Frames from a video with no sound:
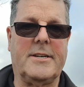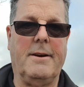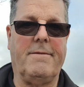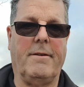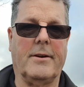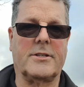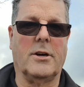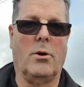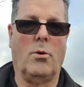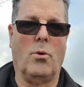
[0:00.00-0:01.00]
different
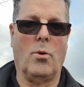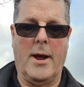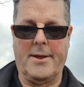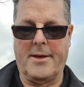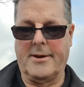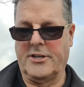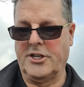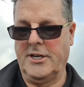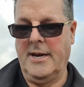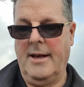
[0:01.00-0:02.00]
to all
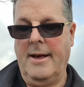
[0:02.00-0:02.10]
others.